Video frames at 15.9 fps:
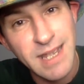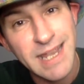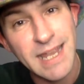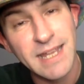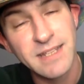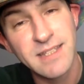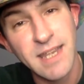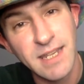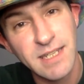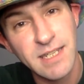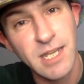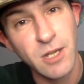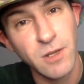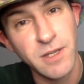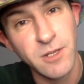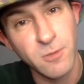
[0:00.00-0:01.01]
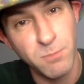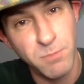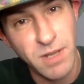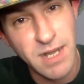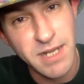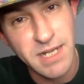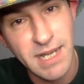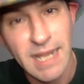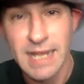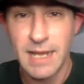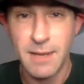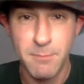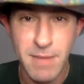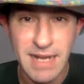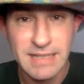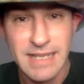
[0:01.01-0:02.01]
and take care of your body
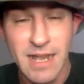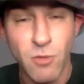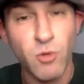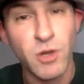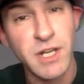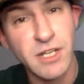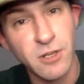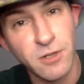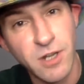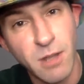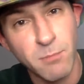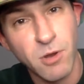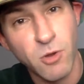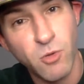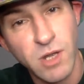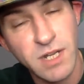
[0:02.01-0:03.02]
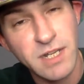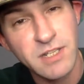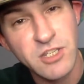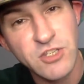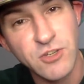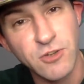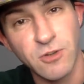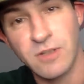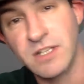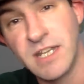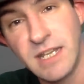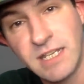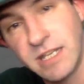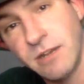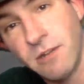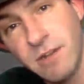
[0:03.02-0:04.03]
and make that one of your number one concern,
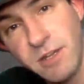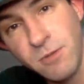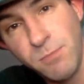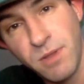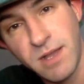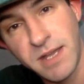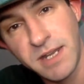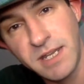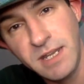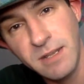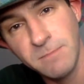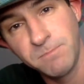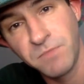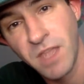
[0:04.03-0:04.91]
take care of your body,